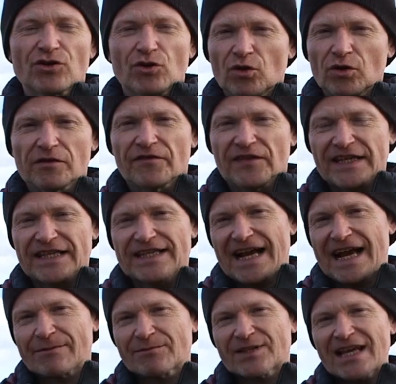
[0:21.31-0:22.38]
all of these
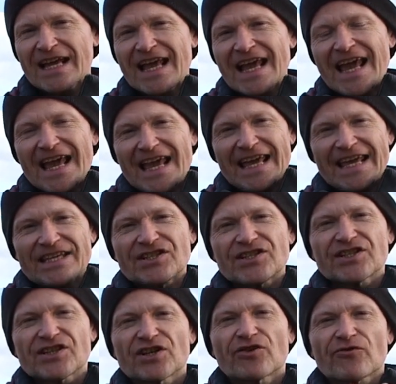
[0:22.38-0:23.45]
apps is
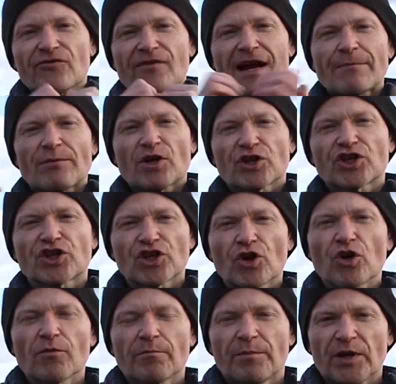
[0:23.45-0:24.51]
to grab a
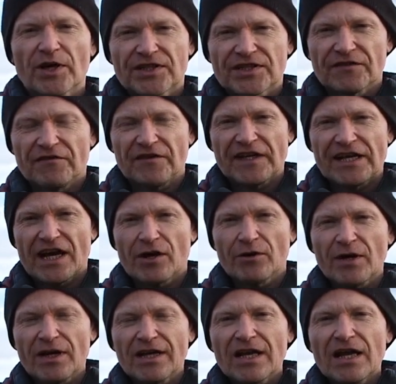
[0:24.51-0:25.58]
short burst of video
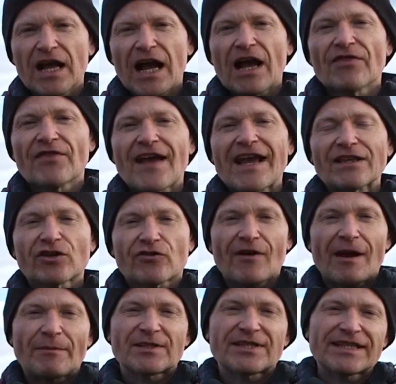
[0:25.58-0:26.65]
and then
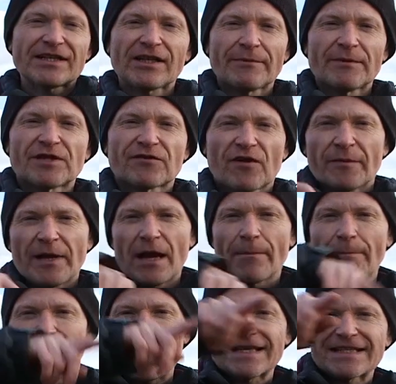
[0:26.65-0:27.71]
grab a still image from it
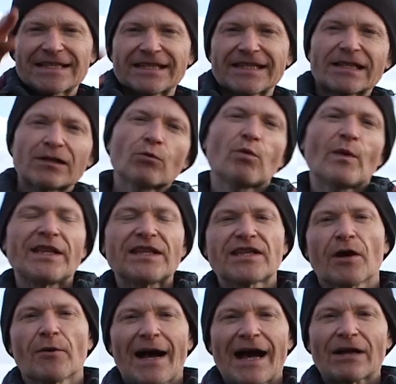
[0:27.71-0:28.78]
and paint a little
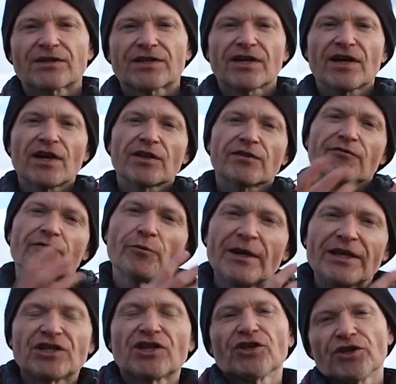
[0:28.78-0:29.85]
window out through
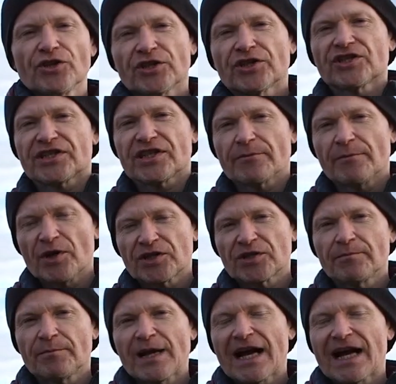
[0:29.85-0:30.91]
which you can see the
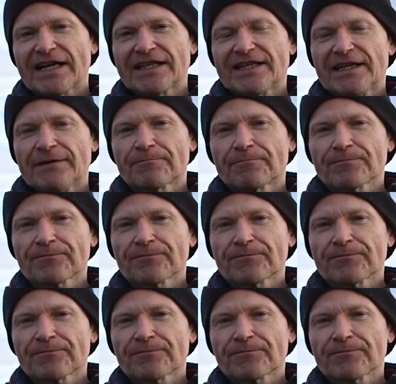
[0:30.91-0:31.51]
motion behind it.